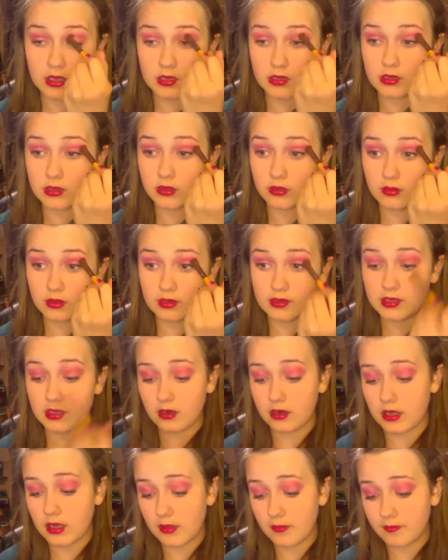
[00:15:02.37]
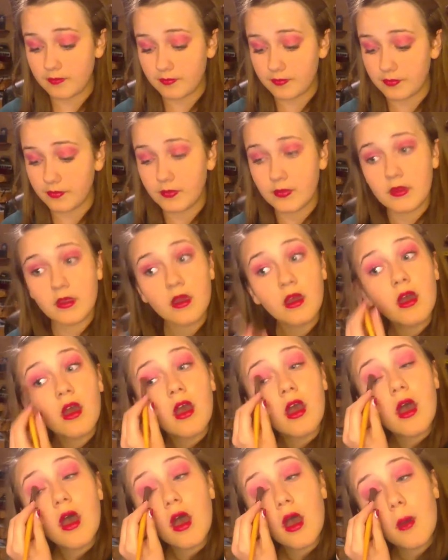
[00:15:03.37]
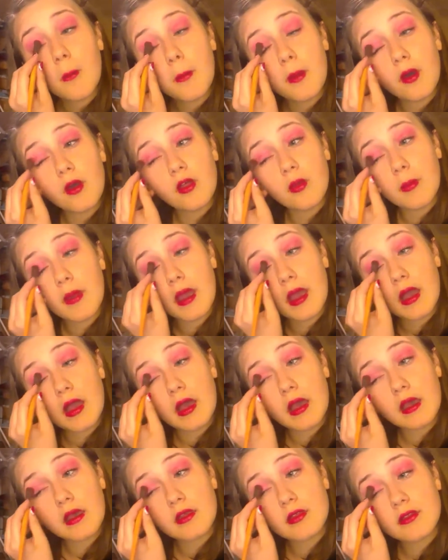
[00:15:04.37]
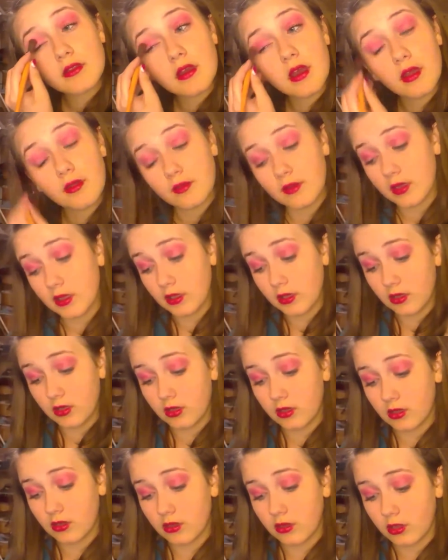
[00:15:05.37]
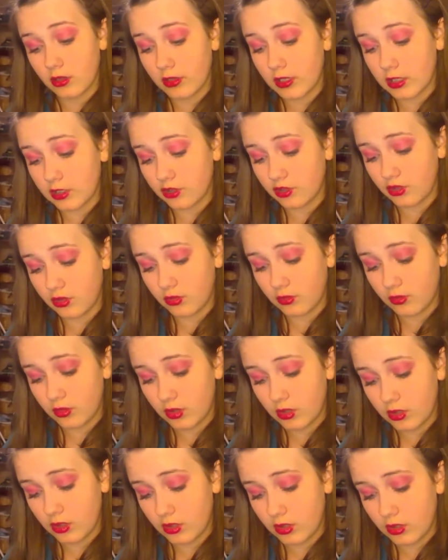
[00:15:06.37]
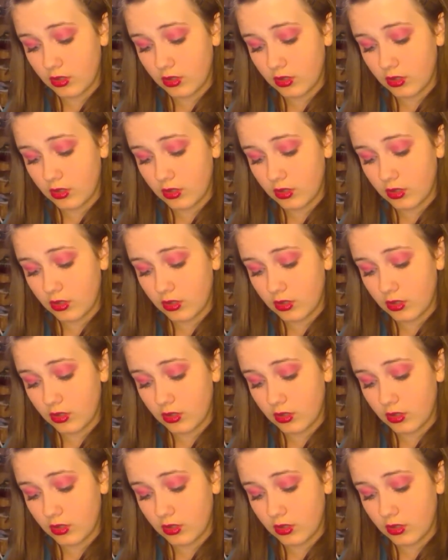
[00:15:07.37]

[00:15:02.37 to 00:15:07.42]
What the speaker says: in kind of like the crease area of both of my eyes, and then going into